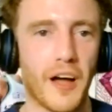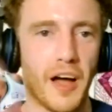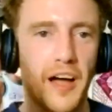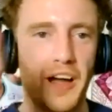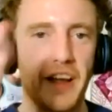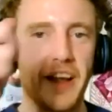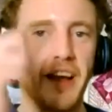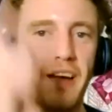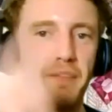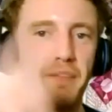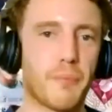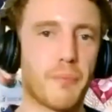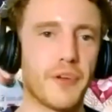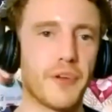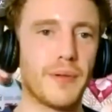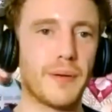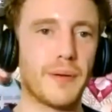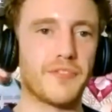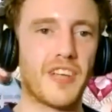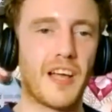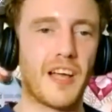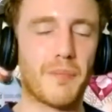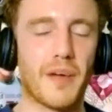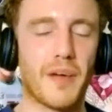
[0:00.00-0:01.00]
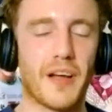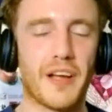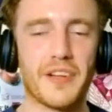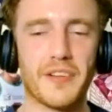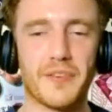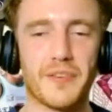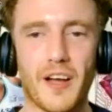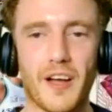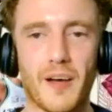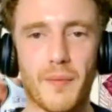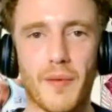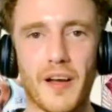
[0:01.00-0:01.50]
I have the prelims on
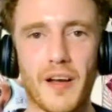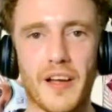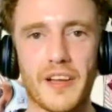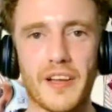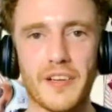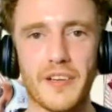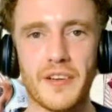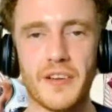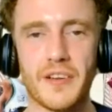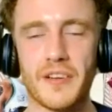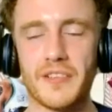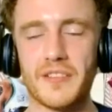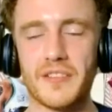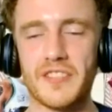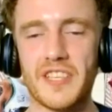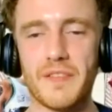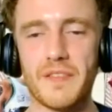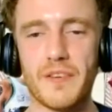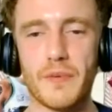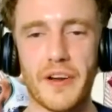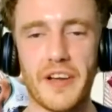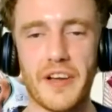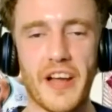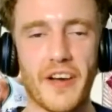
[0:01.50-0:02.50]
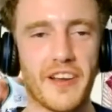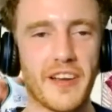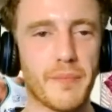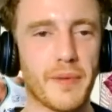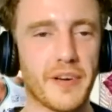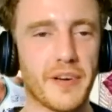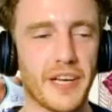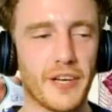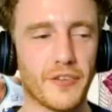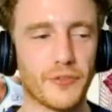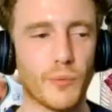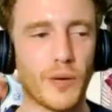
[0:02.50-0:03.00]
my TV right now.
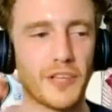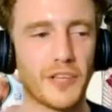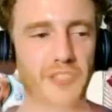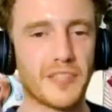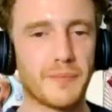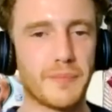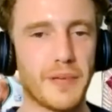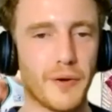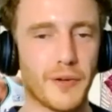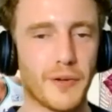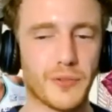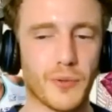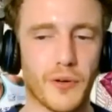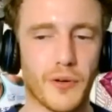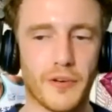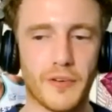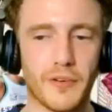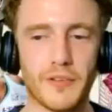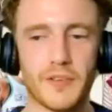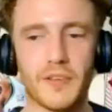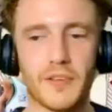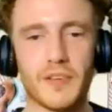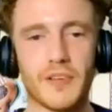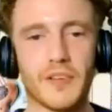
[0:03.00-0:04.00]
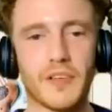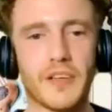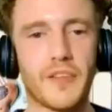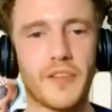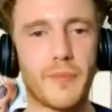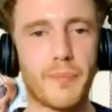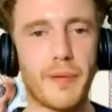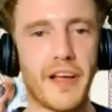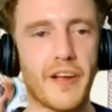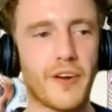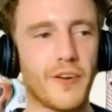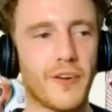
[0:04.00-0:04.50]
Anybody else watching Bellator in
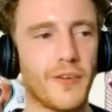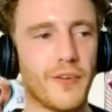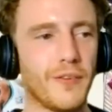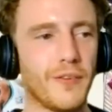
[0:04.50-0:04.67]
the panel?